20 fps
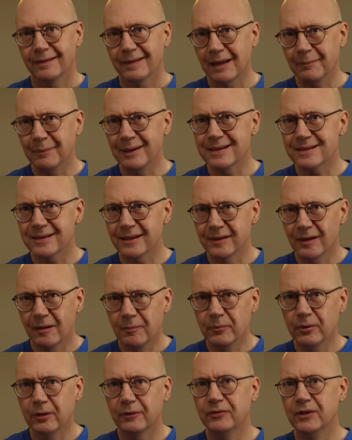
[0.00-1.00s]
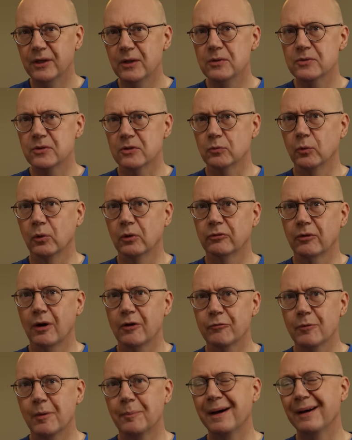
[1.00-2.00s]
That means the number of users will grow
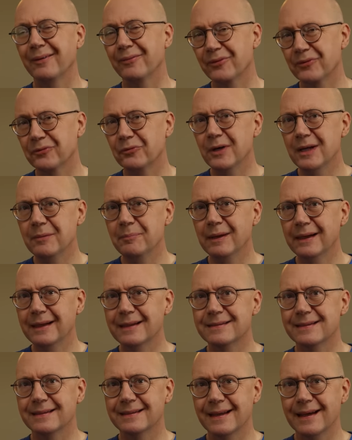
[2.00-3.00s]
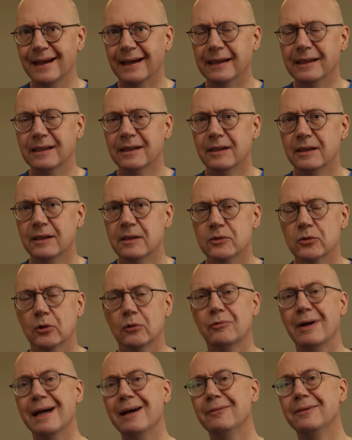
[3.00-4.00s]
from about 3 billion today to
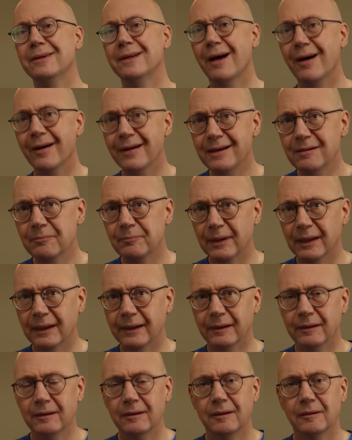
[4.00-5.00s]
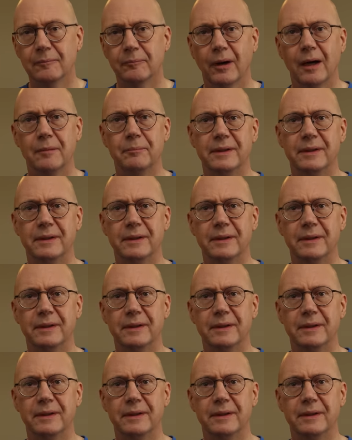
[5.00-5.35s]
around 9 billion by